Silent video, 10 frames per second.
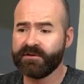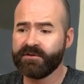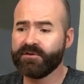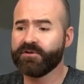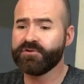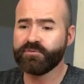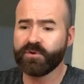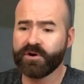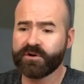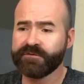You know, you
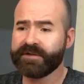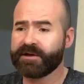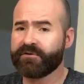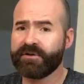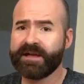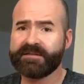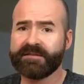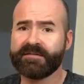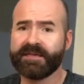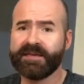work on that
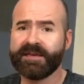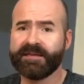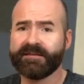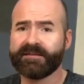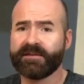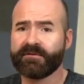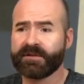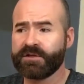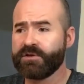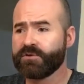creative thinking
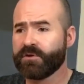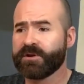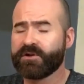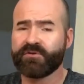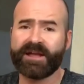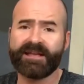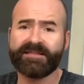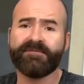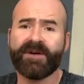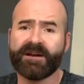skills and you go and create
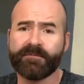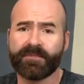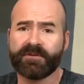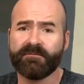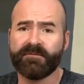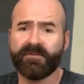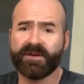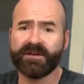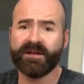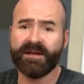and develop
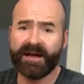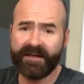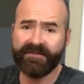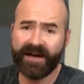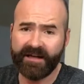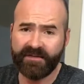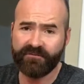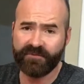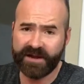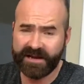something. And that's
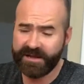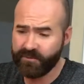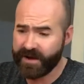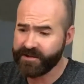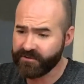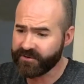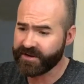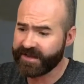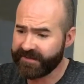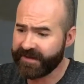really where you're going
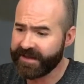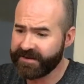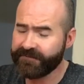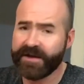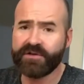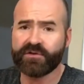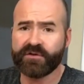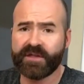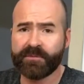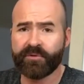to get that innovation
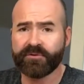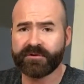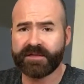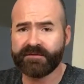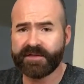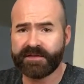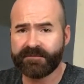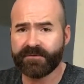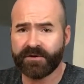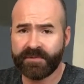and that productivity
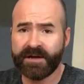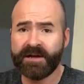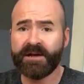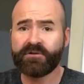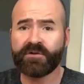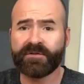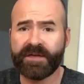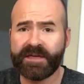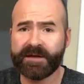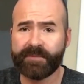from. Just
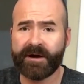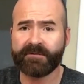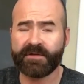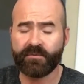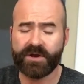think about it.